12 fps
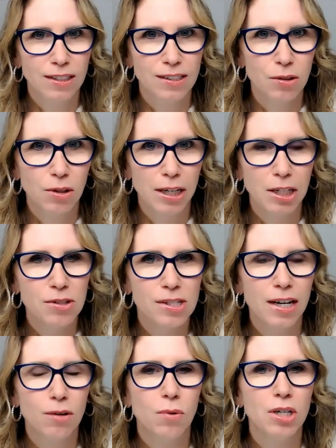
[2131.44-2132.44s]
so, like you
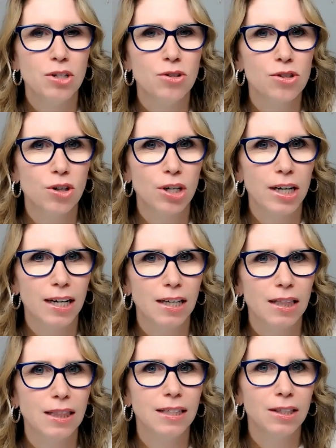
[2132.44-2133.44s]
said, once you start getting
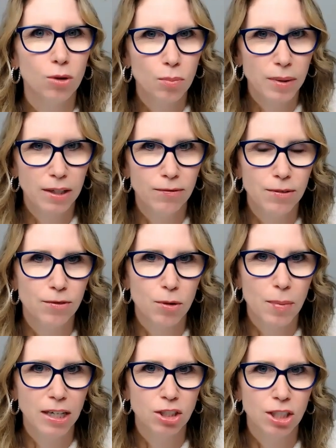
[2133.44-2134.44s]
a little bit of
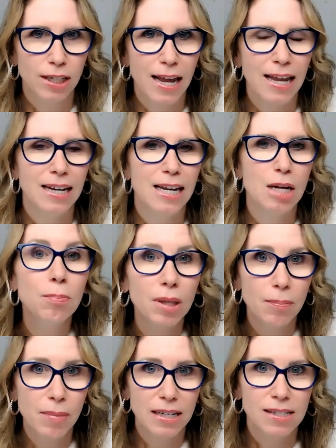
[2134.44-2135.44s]
information and
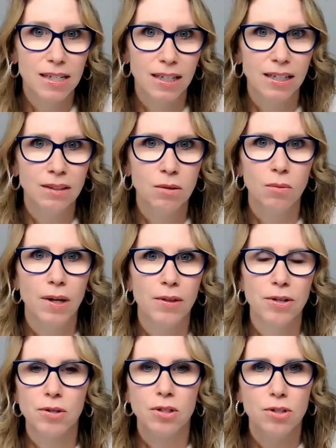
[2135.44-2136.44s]
implementing it, whether
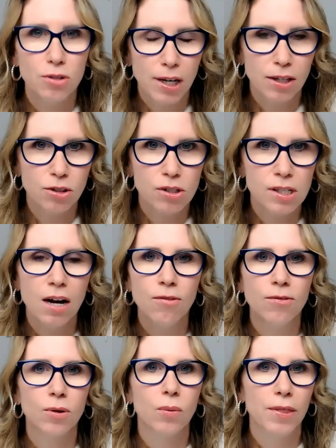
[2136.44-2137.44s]
you can do that
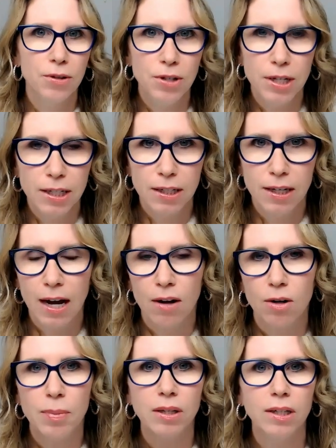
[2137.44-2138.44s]
yourself or whether you need an
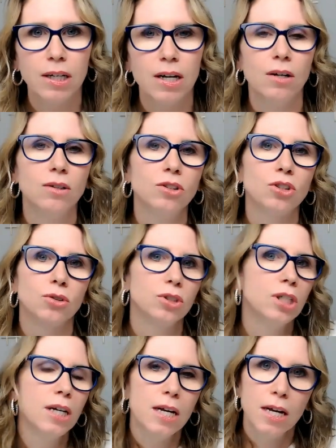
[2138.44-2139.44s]
accountability coach or
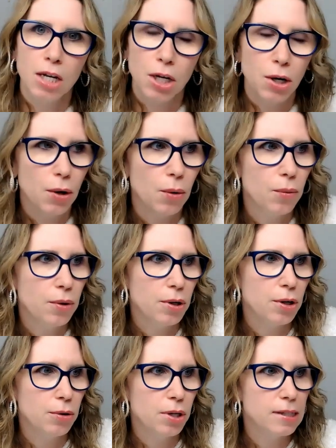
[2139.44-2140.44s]
you know,
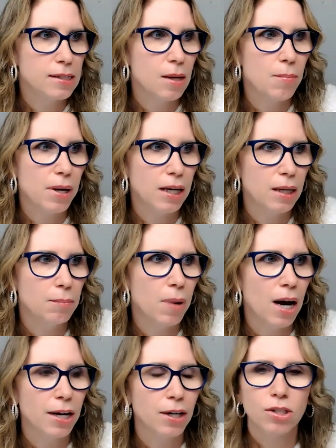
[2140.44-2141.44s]
you need somebody
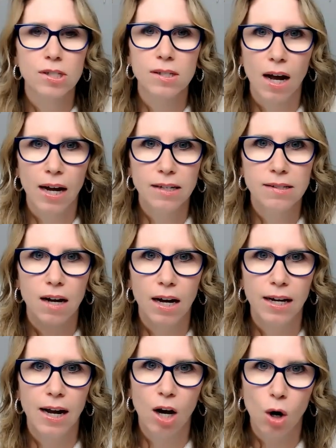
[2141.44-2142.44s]
by your side to
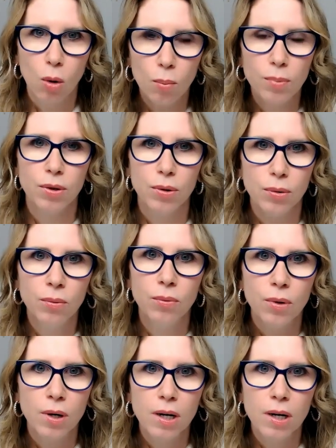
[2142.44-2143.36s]
kind of help you